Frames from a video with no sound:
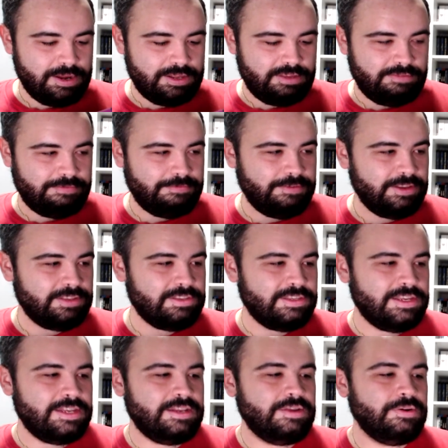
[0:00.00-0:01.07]
it to fix
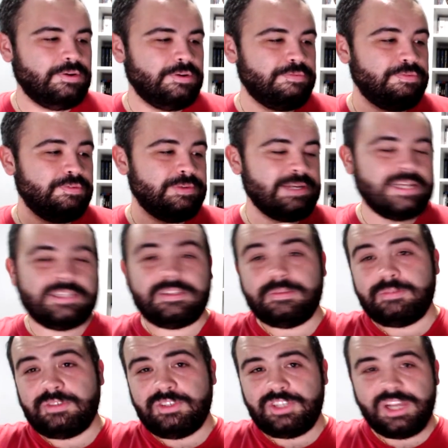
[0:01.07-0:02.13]
it, or if you got
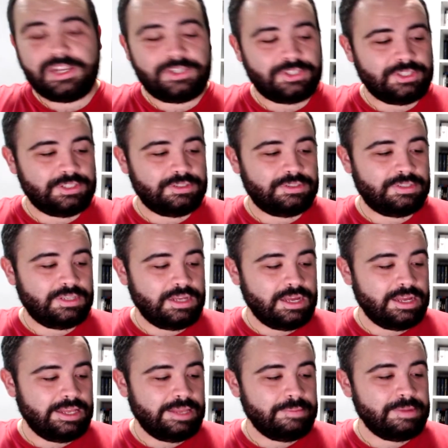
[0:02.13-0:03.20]
some suggestions,
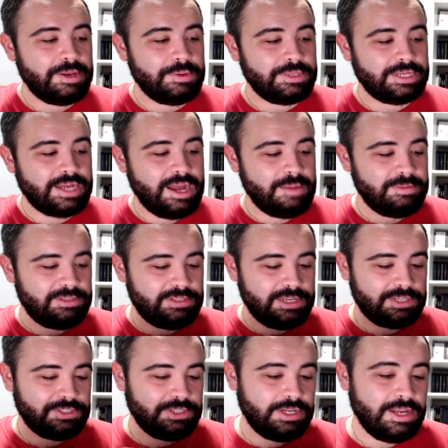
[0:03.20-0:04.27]
uh, let me know in the comment
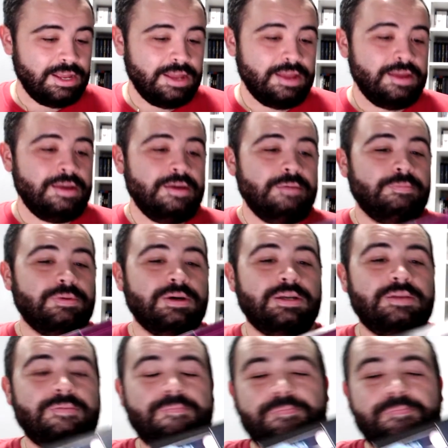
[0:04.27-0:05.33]
section. But